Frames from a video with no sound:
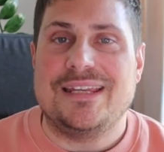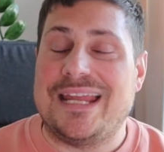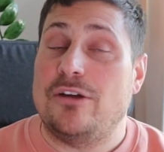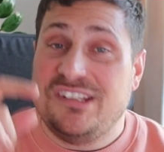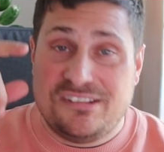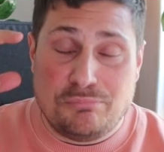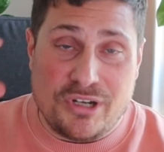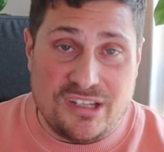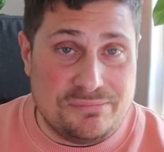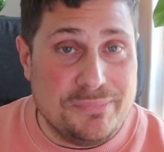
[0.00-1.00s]
Now, this
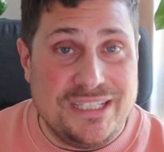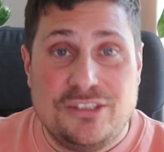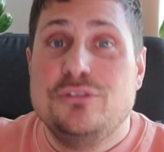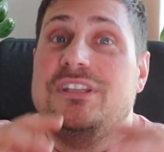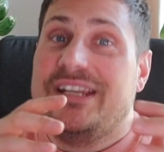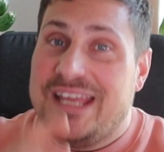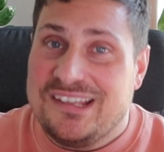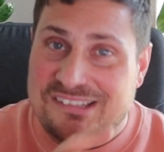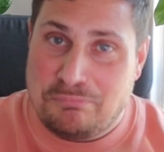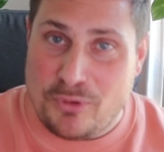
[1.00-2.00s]
brings me to the next